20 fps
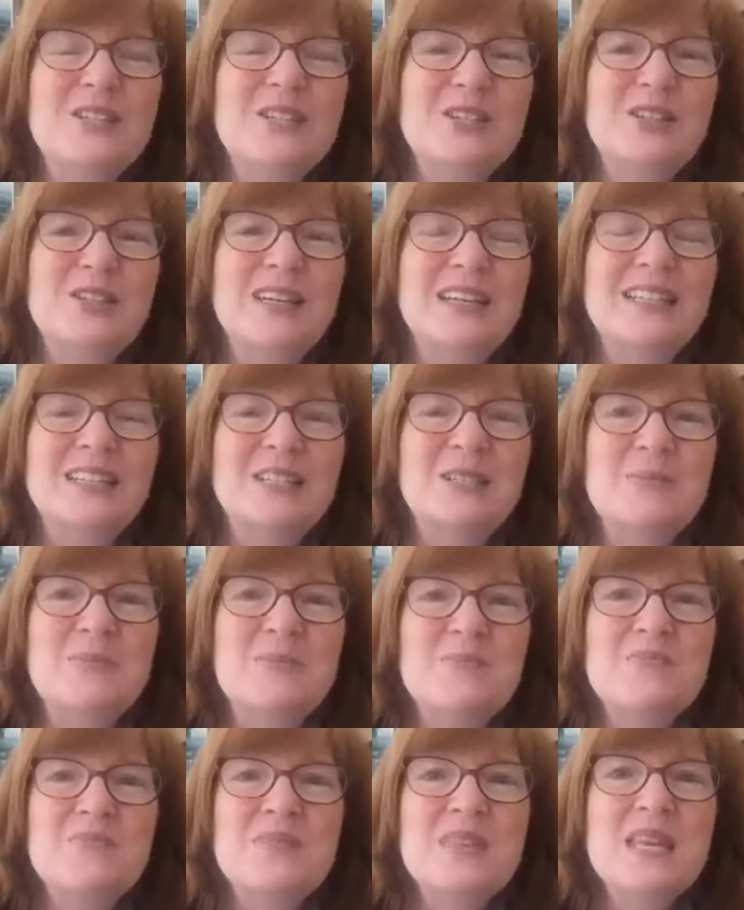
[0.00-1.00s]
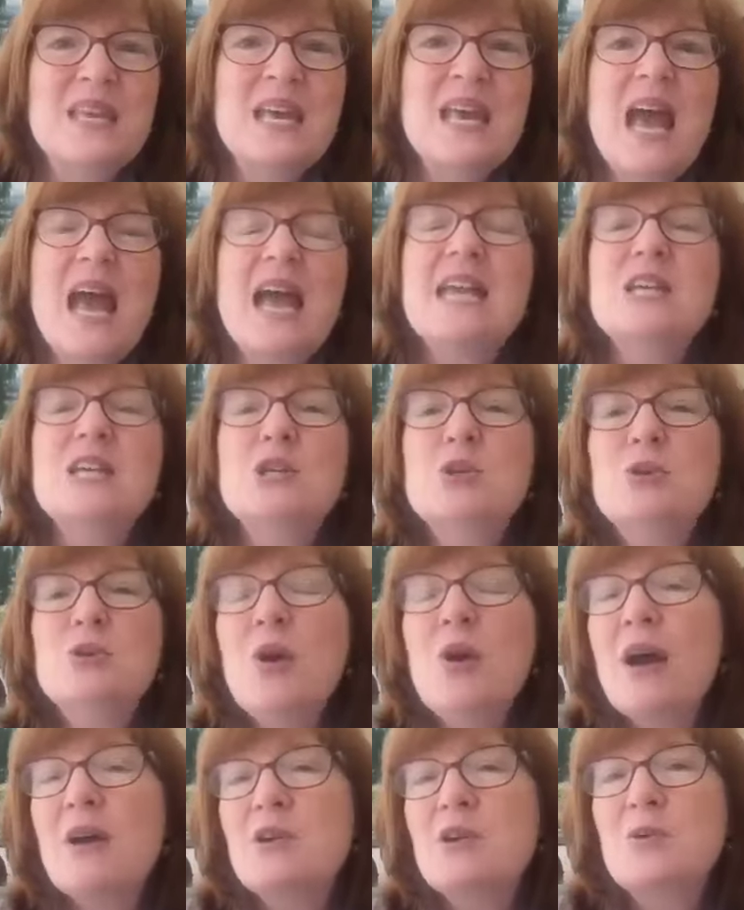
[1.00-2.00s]
that you're here. Hey, you
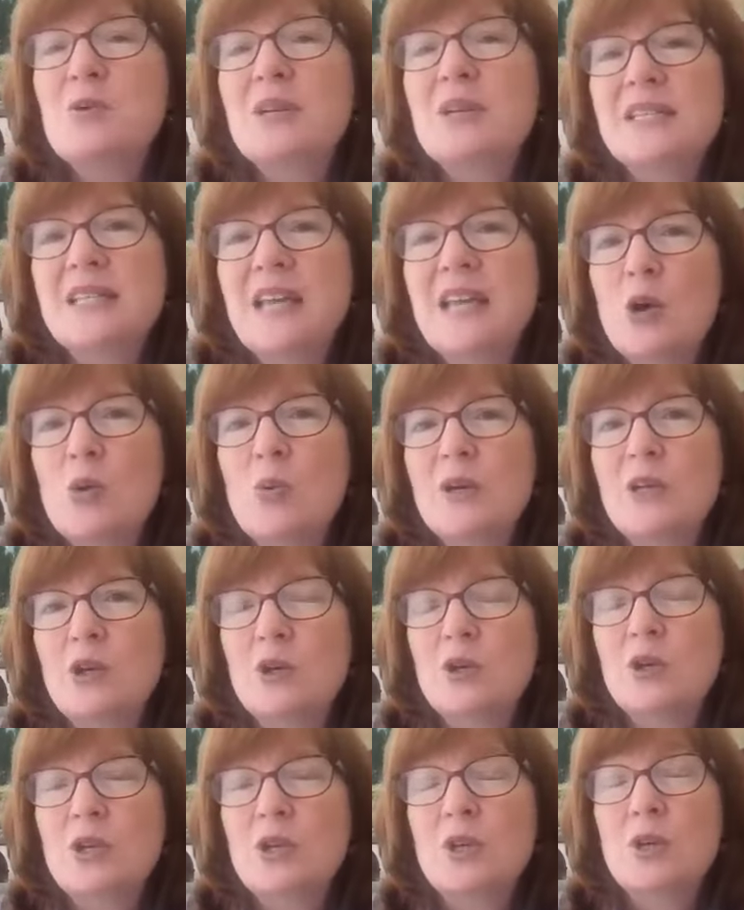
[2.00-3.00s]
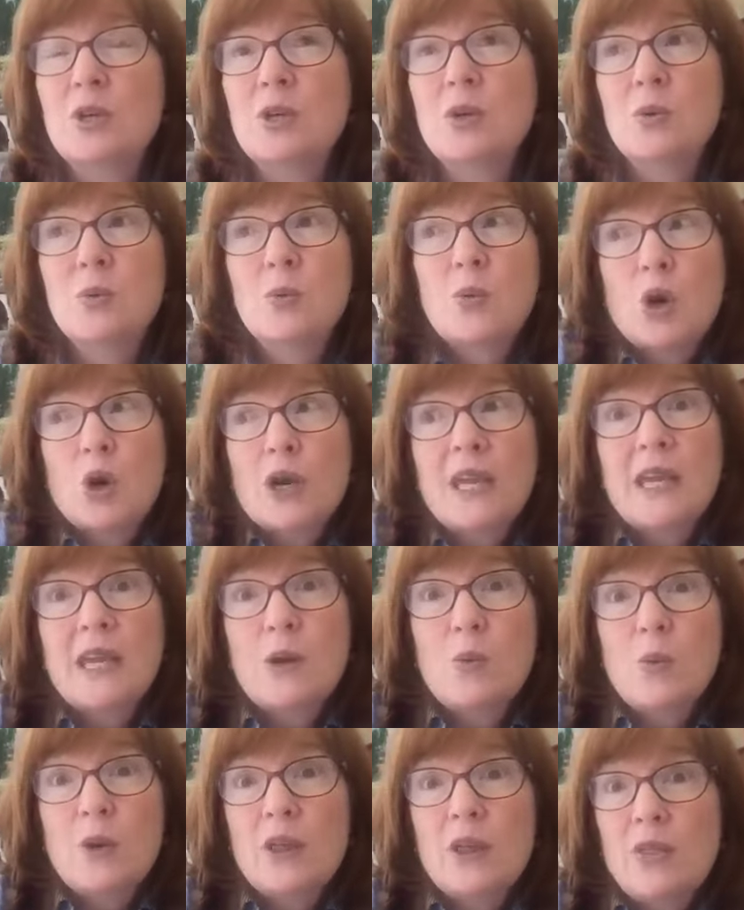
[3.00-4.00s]
know how you can tell when you're
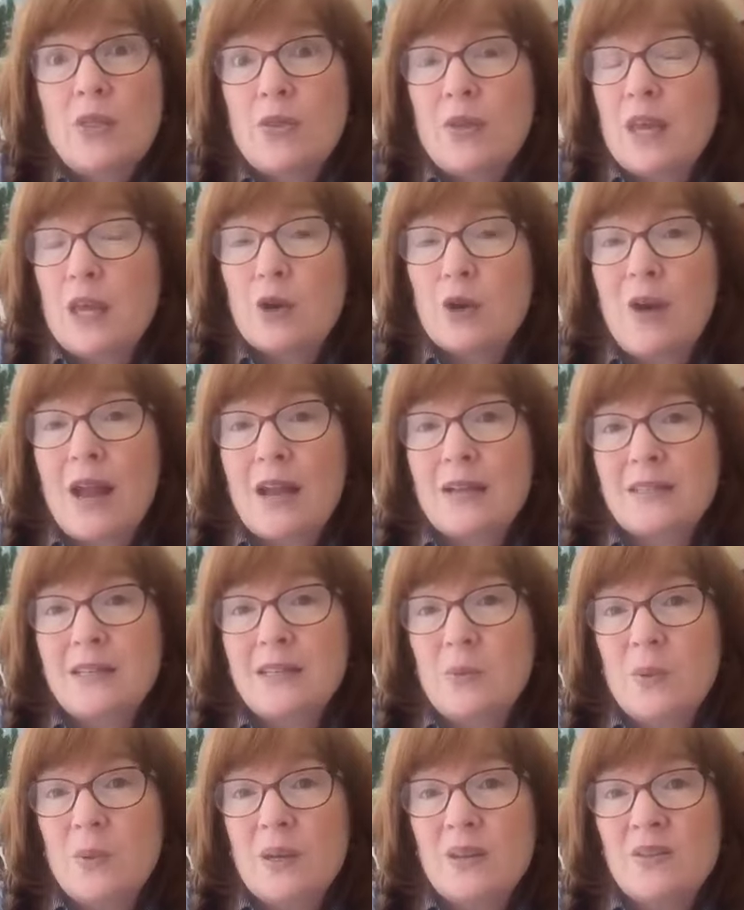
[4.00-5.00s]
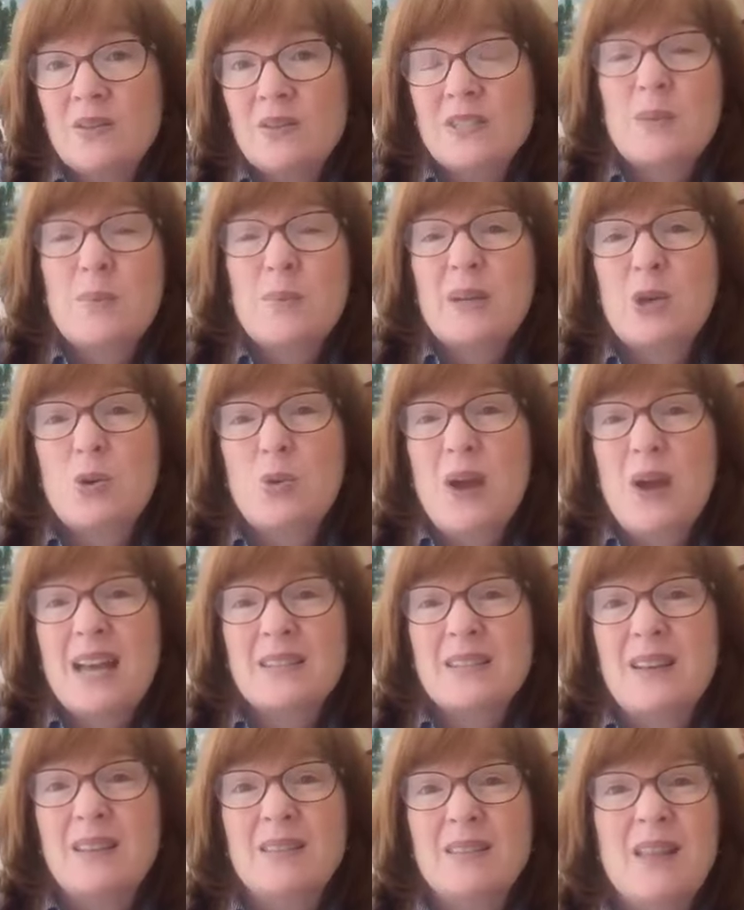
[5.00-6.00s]
working with, interacting with somebody who
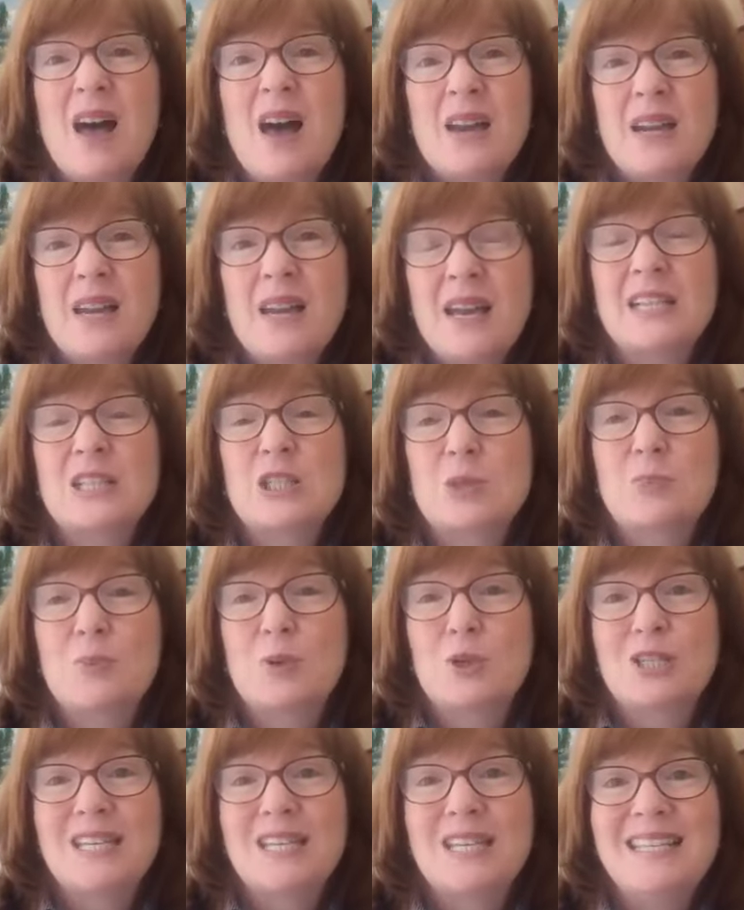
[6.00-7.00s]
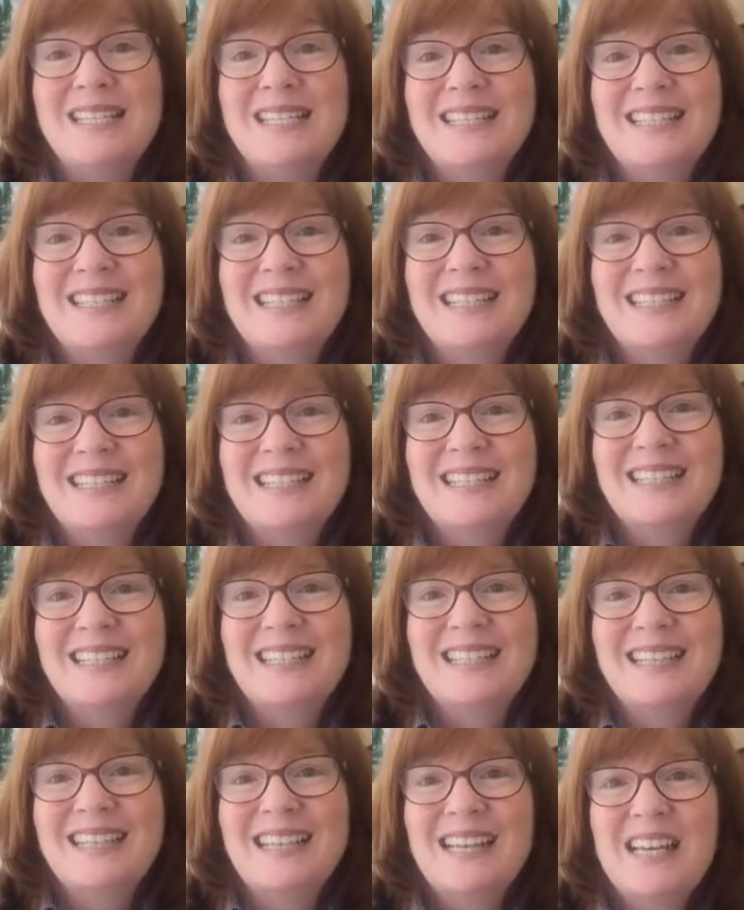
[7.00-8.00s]
has a lot of expertise?
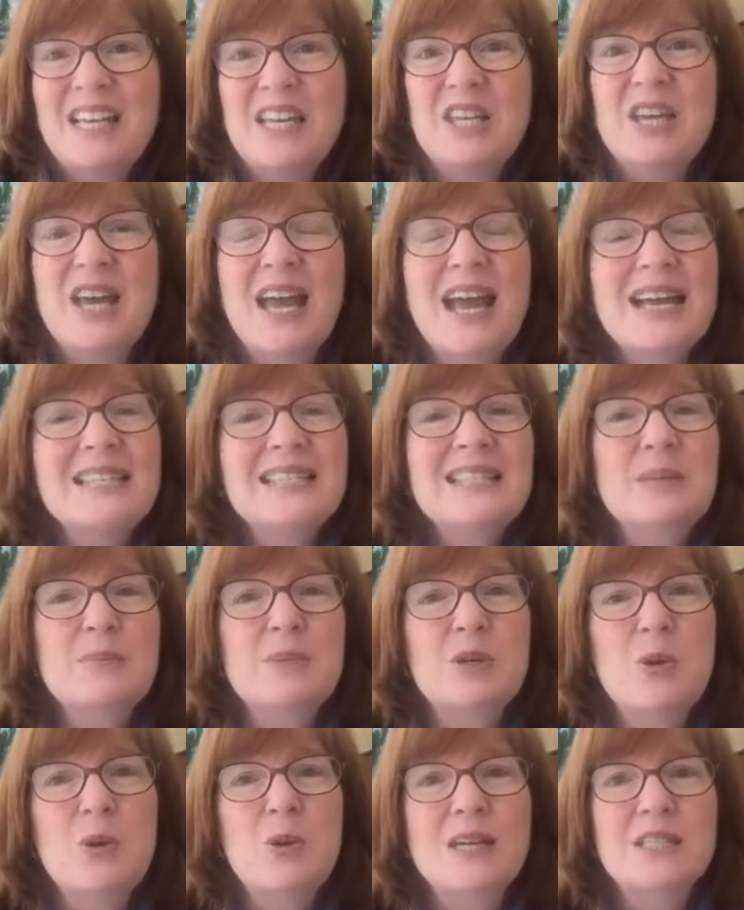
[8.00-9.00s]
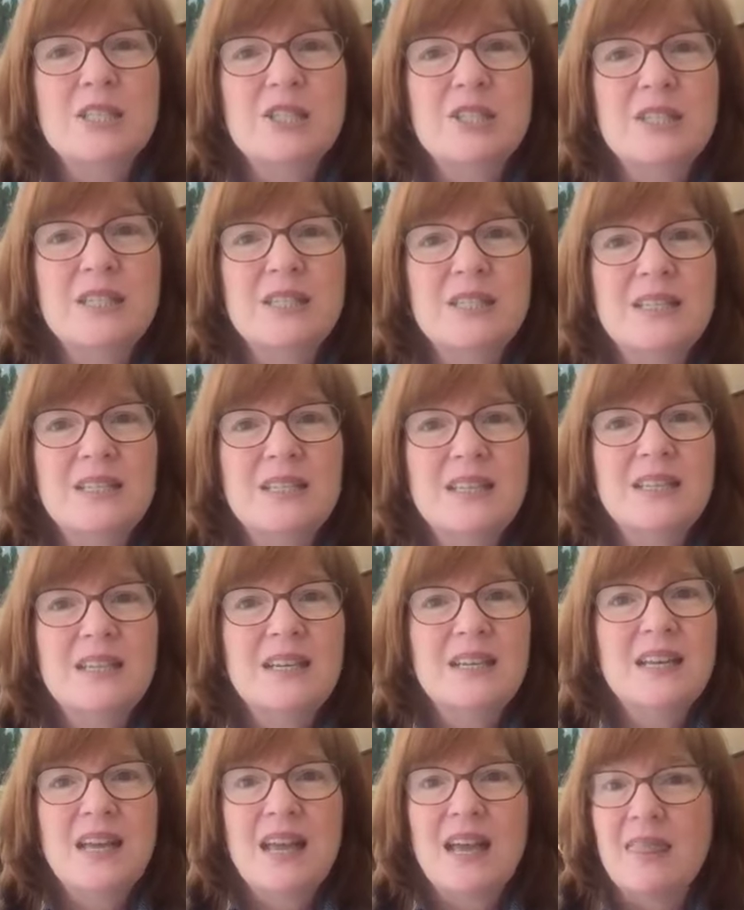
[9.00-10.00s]
You ask them a question
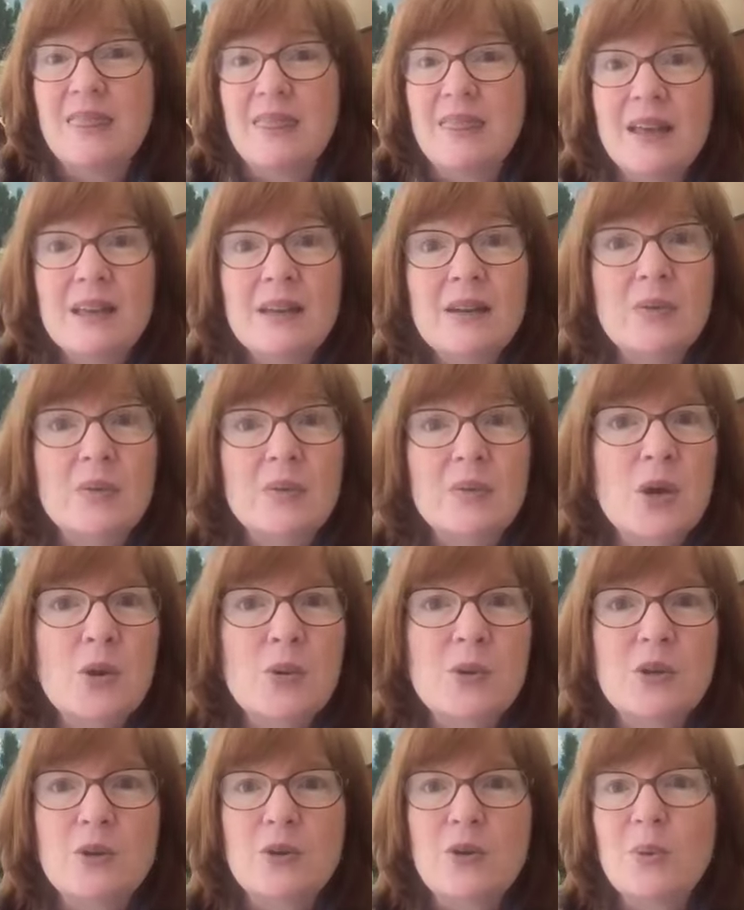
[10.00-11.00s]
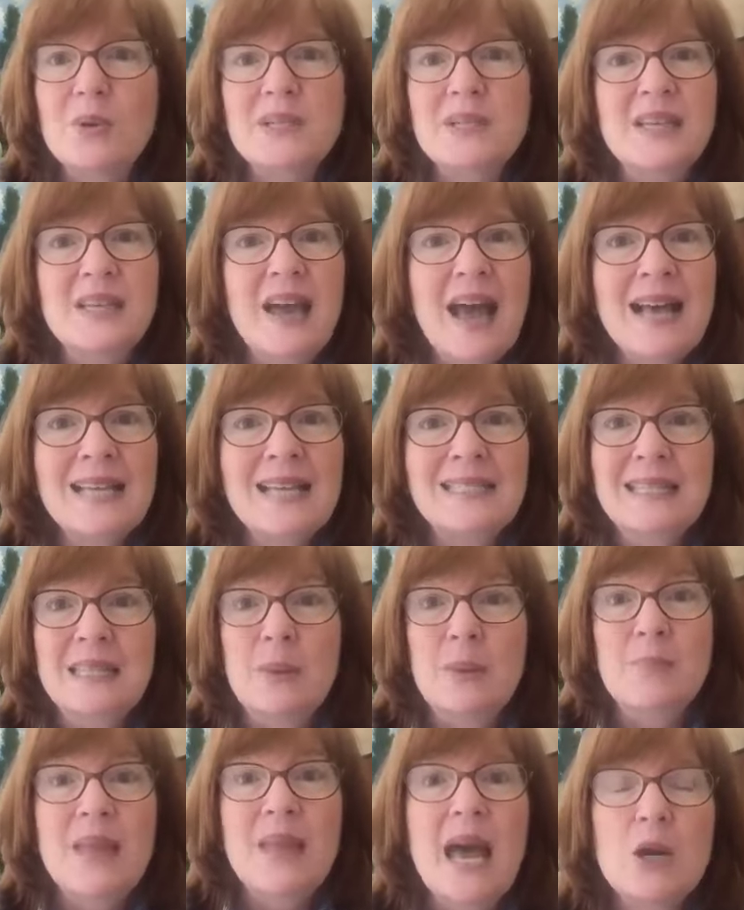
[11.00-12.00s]
and they don't know you're going to ask
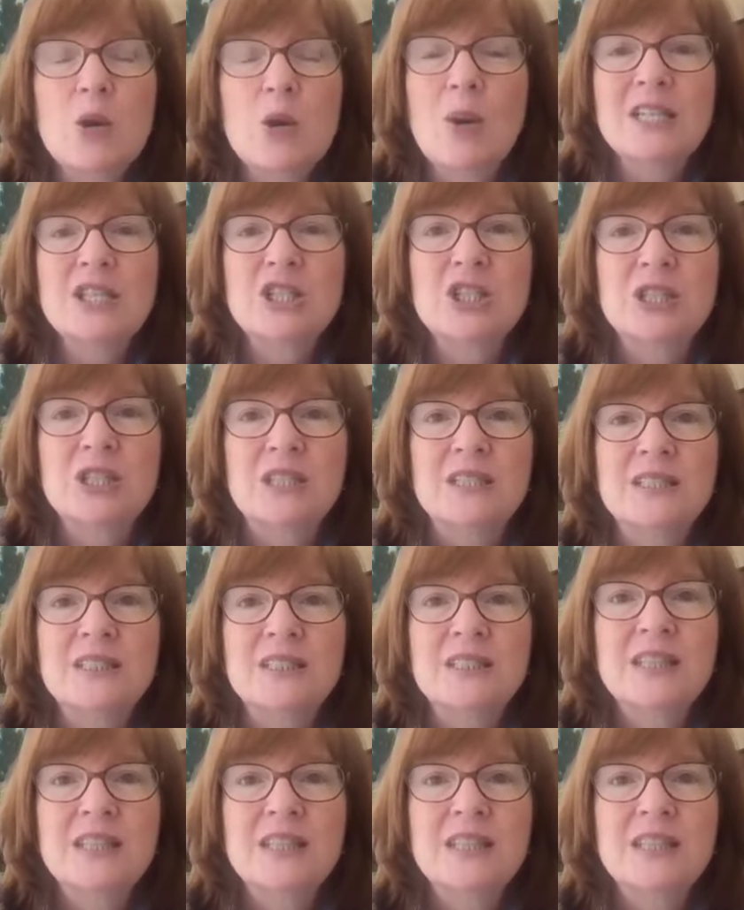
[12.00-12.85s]
them that question.